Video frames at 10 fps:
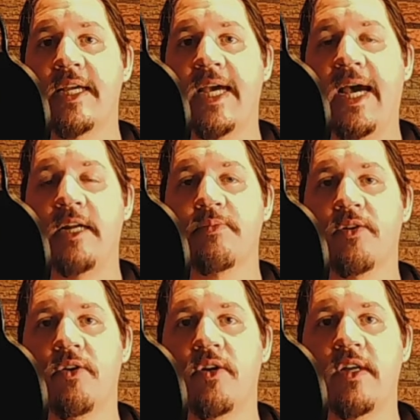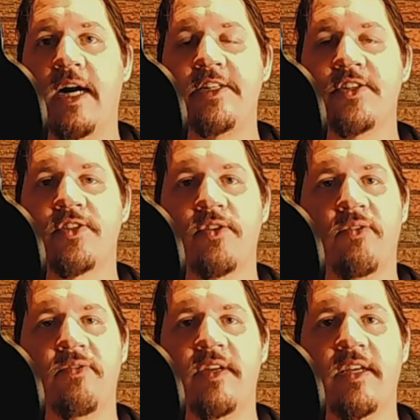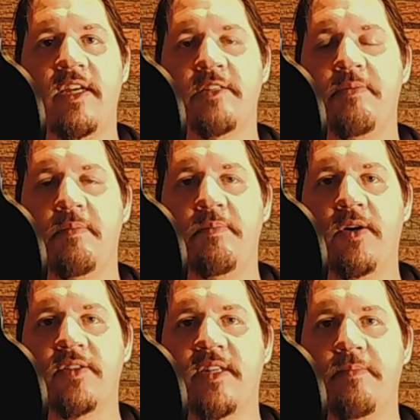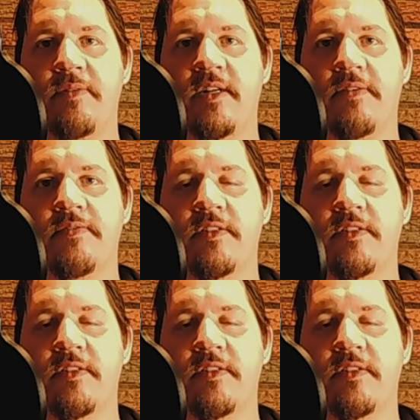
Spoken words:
Adam Cole. I just don't think he's been built up enough